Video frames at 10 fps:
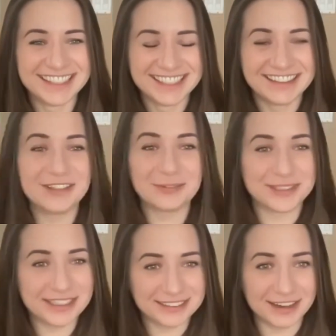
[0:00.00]
Like
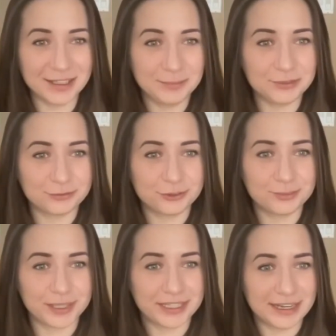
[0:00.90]
we cannot be
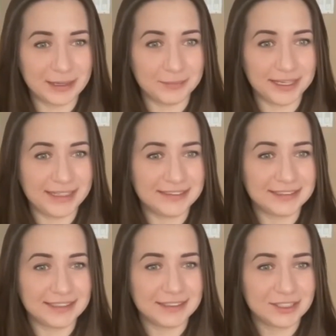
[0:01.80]
ruled by them,
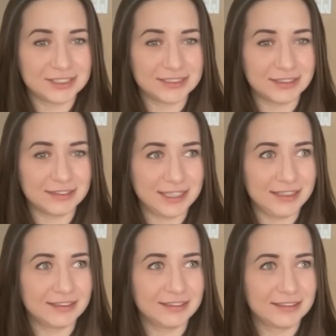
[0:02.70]
and there is
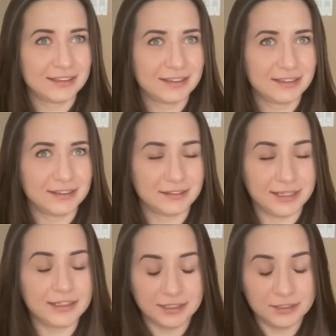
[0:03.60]
nothing
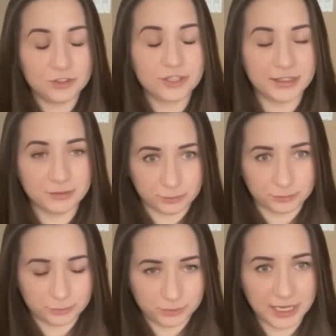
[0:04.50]
like in Ukraine,
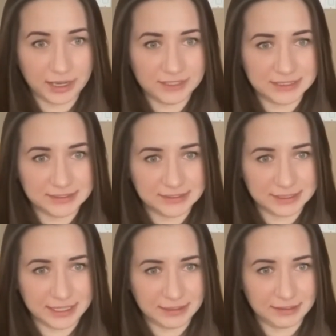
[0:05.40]
we have this
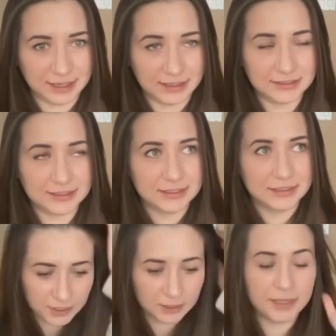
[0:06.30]
saying that
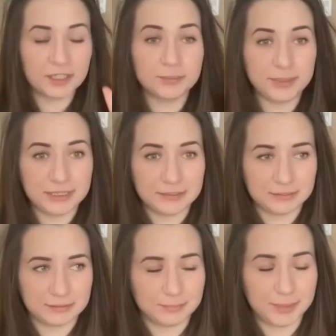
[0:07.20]

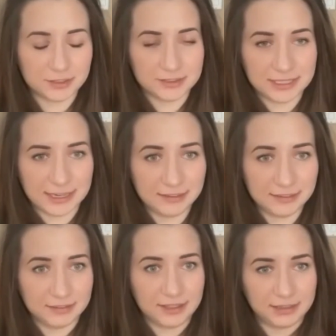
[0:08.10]
better
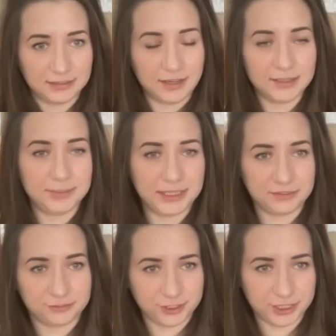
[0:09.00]
death than not
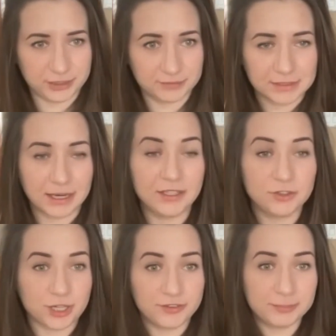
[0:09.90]
being free.
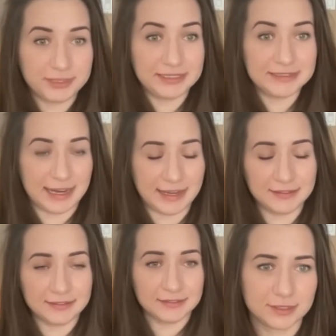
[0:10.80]
I'd rather be
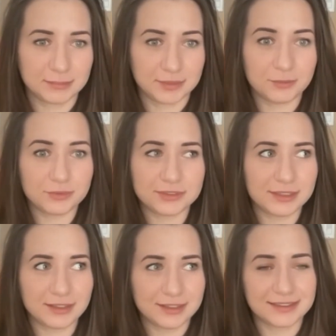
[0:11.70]
dead, but I will
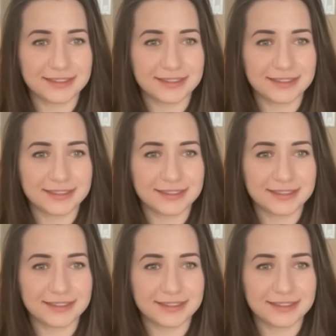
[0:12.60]
not